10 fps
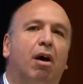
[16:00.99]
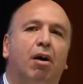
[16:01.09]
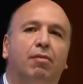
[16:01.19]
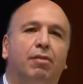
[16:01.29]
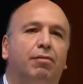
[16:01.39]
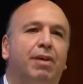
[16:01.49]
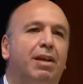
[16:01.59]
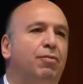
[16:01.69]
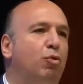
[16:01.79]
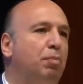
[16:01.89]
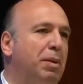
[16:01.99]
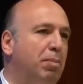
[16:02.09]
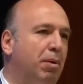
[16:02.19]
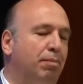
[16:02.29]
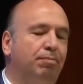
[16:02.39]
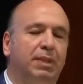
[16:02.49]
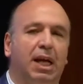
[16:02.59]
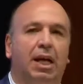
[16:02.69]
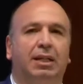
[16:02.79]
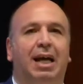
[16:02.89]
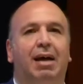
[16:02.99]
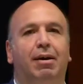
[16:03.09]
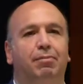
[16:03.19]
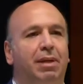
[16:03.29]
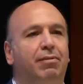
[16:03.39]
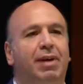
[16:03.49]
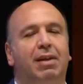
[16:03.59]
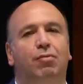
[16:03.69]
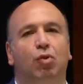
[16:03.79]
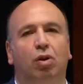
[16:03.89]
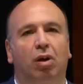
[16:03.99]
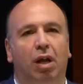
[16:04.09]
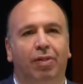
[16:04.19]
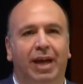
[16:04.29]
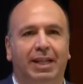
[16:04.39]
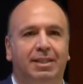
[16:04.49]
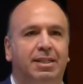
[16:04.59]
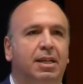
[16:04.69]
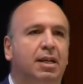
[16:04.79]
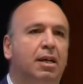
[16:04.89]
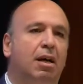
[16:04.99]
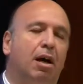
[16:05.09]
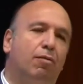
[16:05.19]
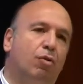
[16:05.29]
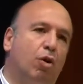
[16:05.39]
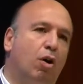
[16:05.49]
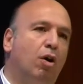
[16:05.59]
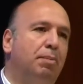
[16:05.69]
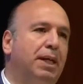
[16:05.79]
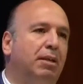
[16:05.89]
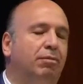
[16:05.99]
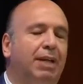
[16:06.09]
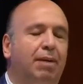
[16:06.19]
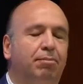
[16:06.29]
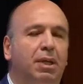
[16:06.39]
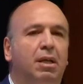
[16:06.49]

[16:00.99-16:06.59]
of very few people. And I have been very vocal on that for a long period of time.